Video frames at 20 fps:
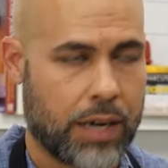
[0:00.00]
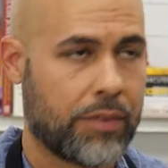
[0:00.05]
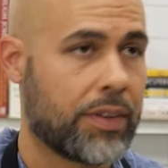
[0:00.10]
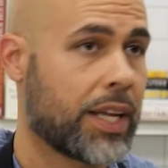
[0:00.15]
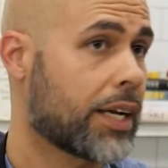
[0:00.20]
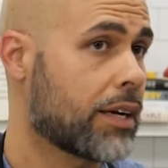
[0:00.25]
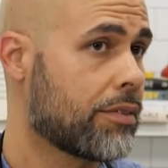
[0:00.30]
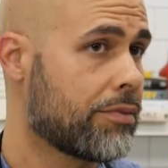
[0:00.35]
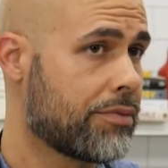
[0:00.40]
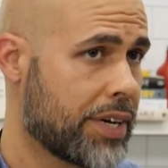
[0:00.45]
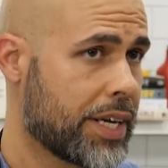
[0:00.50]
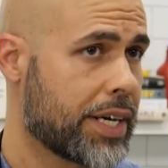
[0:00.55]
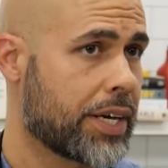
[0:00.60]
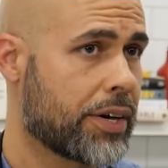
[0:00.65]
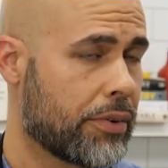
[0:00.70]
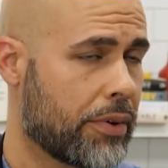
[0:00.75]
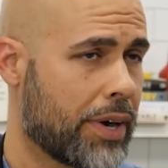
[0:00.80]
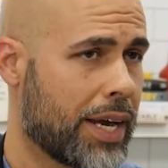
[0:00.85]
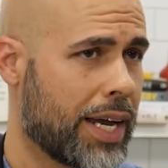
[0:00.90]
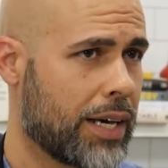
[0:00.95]
of like a
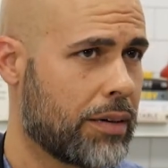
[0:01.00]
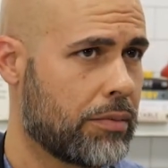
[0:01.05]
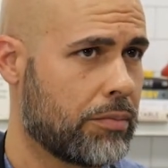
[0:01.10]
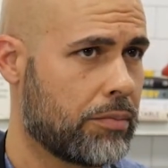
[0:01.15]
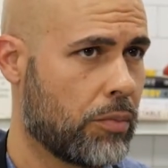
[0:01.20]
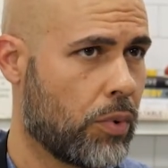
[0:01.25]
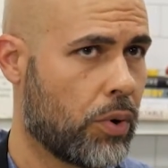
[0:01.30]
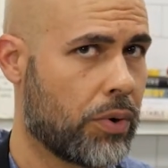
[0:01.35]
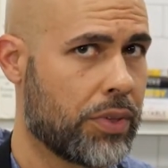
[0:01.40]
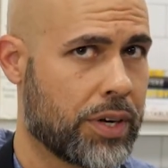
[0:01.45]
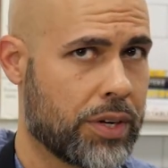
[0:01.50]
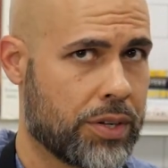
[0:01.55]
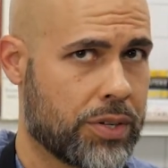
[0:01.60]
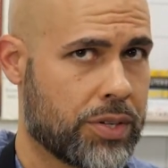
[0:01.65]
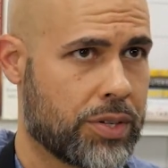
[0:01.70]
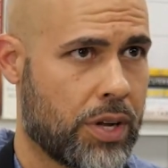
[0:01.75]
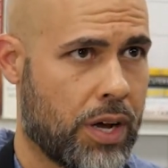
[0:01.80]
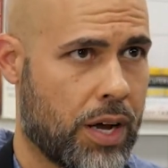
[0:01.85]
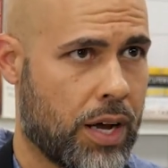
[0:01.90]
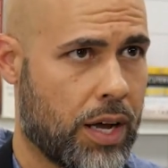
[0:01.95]
vinaigrette more than a
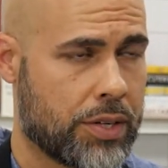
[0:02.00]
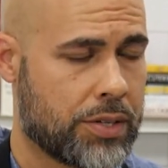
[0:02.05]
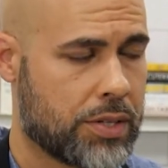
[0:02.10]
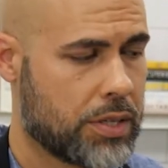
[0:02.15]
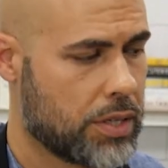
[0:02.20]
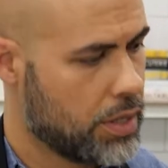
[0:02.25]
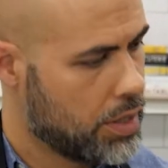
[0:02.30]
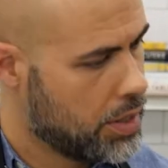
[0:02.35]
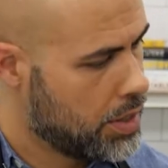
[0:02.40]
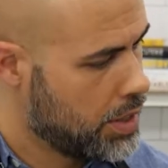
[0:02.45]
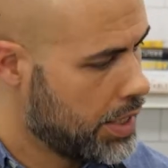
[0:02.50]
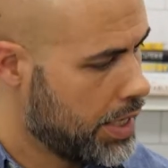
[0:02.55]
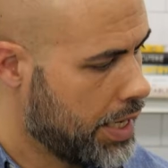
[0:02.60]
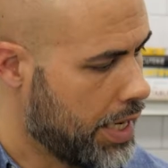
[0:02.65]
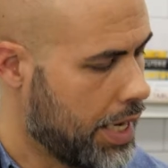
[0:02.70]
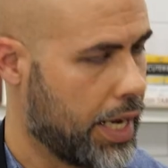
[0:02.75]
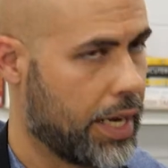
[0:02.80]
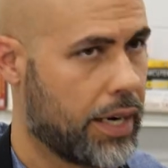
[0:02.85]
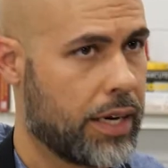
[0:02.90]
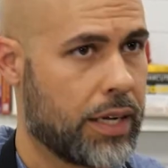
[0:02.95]
sauce.
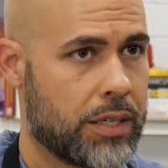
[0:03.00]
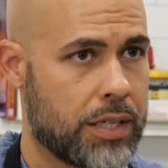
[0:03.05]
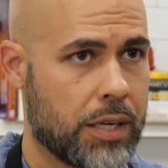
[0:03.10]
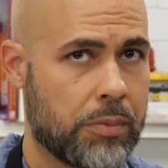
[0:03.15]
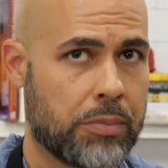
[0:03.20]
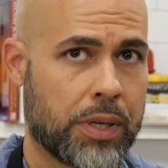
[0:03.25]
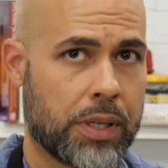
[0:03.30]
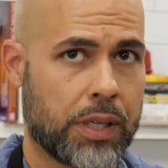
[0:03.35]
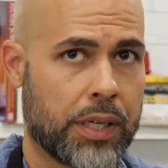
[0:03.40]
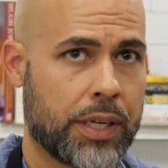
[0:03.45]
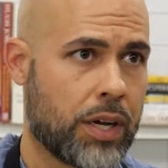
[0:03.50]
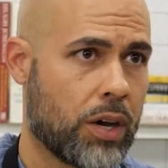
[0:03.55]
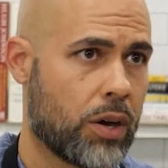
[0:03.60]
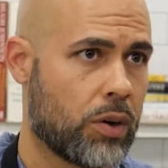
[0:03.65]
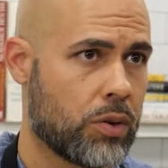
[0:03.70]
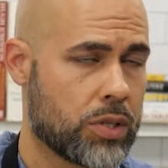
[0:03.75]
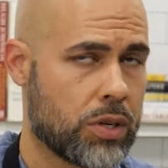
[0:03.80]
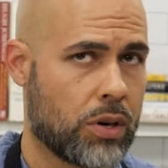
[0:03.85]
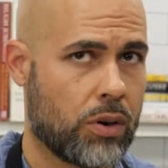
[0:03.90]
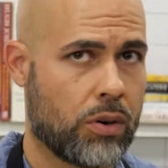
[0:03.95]
And it typically
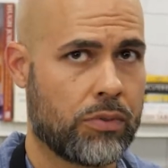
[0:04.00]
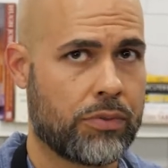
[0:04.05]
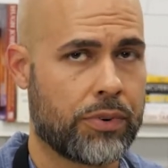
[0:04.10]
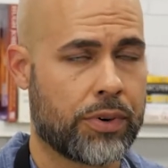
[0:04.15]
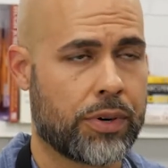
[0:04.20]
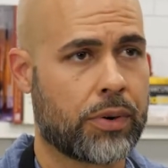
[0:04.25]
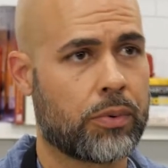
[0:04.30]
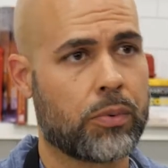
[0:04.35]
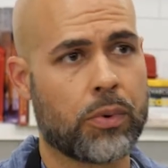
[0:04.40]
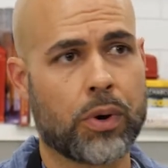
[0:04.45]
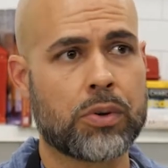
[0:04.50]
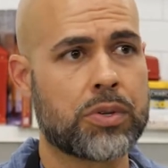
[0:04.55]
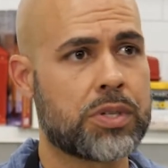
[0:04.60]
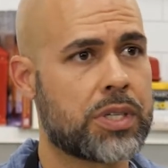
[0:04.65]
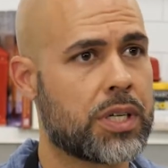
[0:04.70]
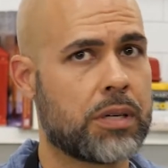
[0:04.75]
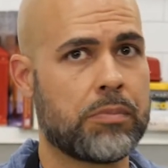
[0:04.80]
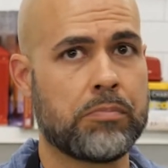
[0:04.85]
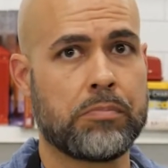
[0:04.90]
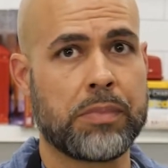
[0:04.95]
goes over
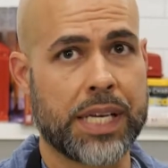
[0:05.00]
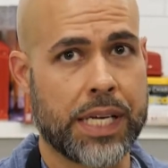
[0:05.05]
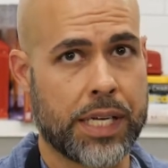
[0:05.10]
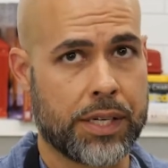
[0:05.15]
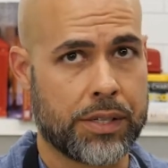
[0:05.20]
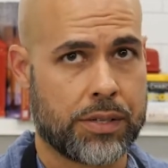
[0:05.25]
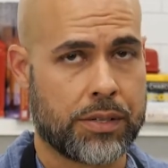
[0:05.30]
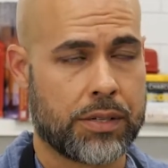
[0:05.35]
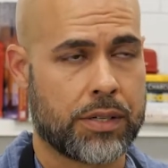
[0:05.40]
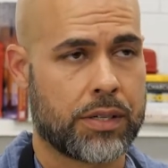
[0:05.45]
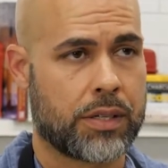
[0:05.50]
roasted meats,